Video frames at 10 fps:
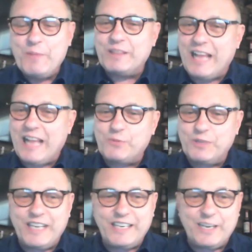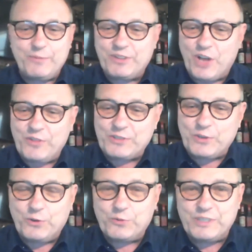but that's what they did with all this
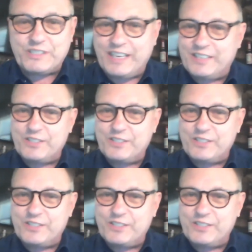old whiskey.